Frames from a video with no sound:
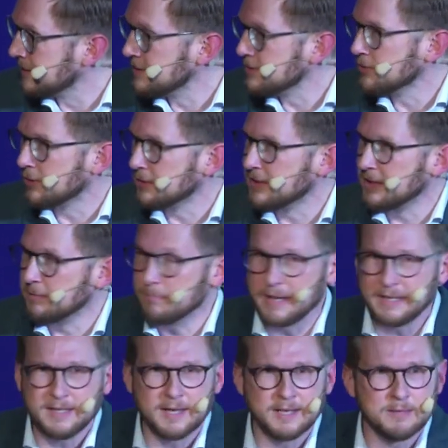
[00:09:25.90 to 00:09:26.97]
at least not that
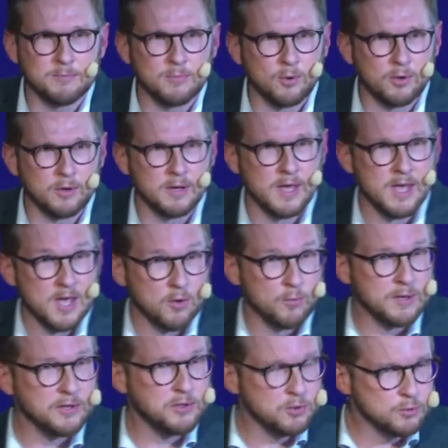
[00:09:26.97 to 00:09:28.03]
many anymore.
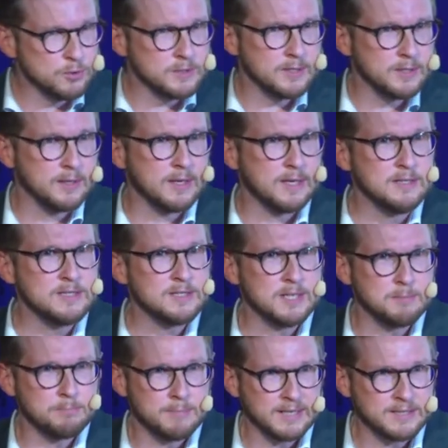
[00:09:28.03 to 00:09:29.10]
We're using
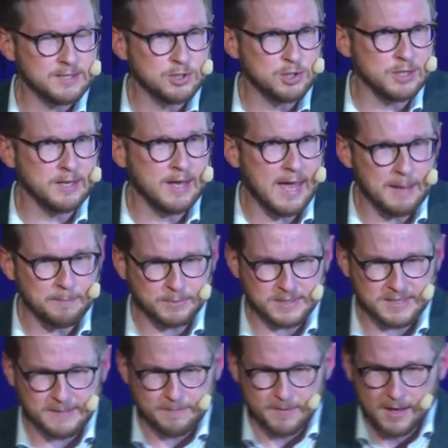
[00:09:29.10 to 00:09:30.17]
instant messaging
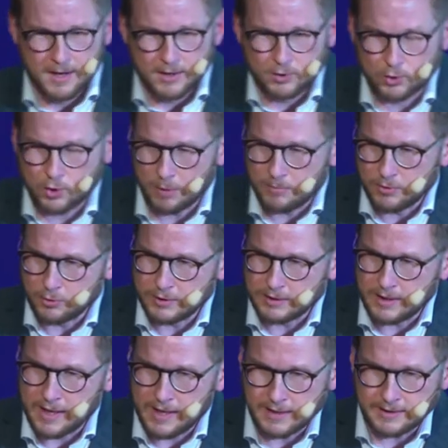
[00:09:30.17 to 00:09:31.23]
apps to
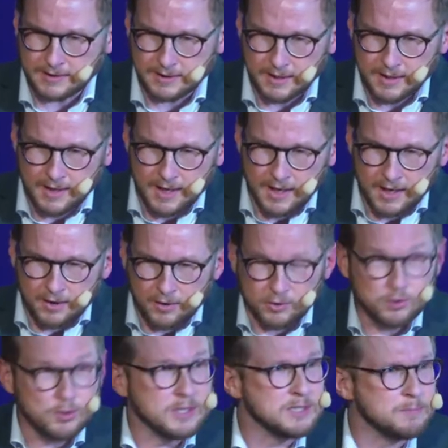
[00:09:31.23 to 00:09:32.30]
communicate
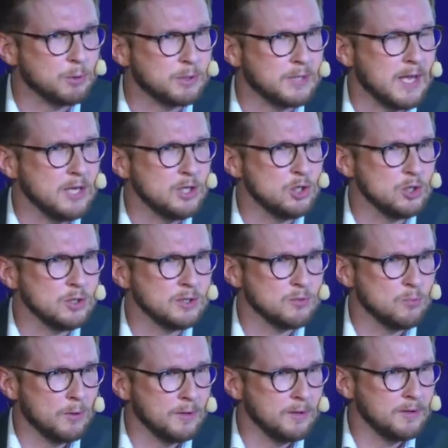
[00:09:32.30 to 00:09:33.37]
transportation
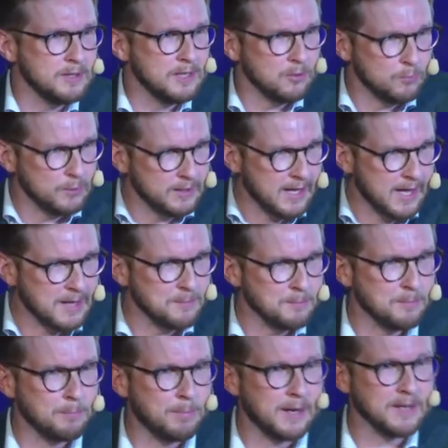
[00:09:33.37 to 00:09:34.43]
is one thing. We
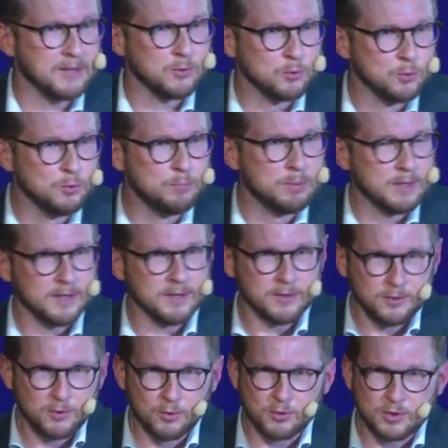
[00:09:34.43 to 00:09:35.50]
came by an
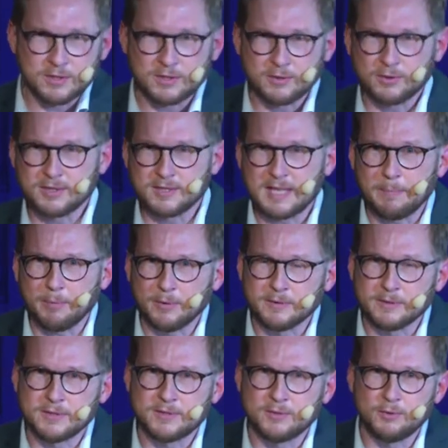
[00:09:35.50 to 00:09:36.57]
Uber. You step
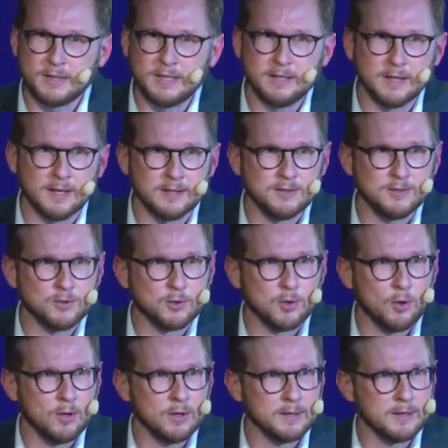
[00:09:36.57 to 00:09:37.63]
on the street and you
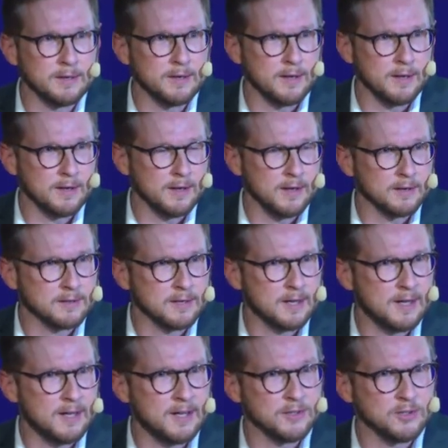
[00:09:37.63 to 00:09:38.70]
call an, a, a,
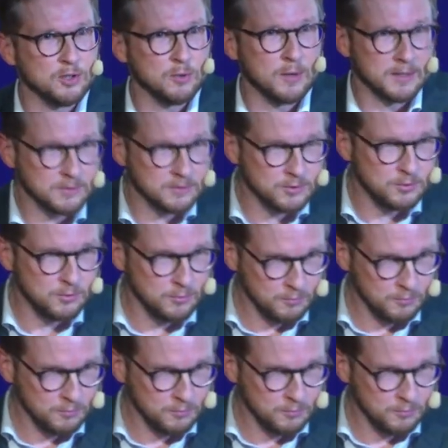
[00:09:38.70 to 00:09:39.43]
car, and you are